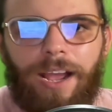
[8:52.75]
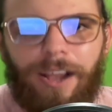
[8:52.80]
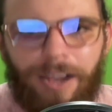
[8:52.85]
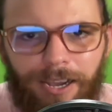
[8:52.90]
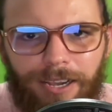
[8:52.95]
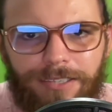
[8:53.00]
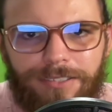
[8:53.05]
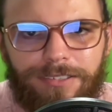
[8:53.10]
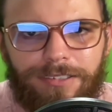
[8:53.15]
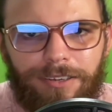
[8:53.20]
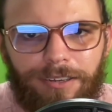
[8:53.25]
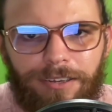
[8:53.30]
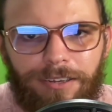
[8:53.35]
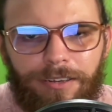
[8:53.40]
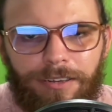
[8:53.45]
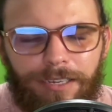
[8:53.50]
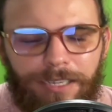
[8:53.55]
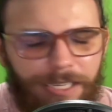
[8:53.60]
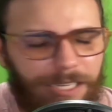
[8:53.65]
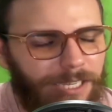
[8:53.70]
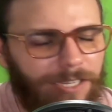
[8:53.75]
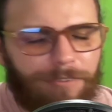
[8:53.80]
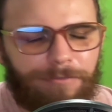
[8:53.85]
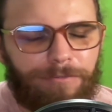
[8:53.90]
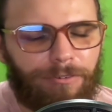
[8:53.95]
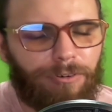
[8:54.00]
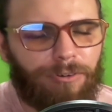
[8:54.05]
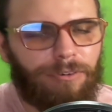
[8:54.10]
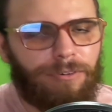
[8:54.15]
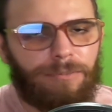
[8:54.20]
Oscar here
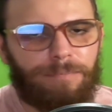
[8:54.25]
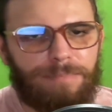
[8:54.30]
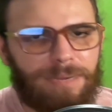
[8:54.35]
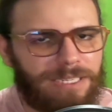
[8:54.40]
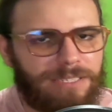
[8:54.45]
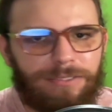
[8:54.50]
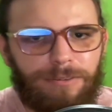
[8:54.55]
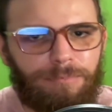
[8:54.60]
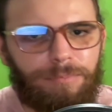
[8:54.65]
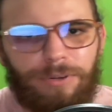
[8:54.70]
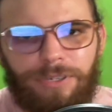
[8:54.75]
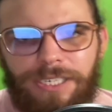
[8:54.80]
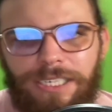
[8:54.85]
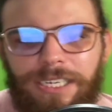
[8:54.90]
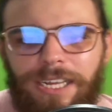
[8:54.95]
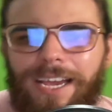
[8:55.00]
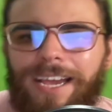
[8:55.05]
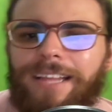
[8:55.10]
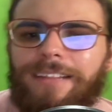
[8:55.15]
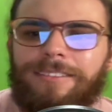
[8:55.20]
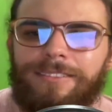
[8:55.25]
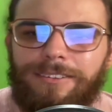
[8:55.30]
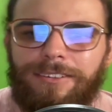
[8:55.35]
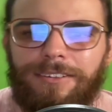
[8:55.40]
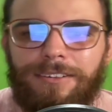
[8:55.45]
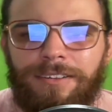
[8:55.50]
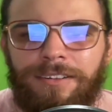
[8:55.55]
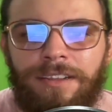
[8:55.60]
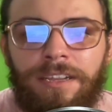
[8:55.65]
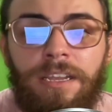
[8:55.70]
for Best Supporting Actor,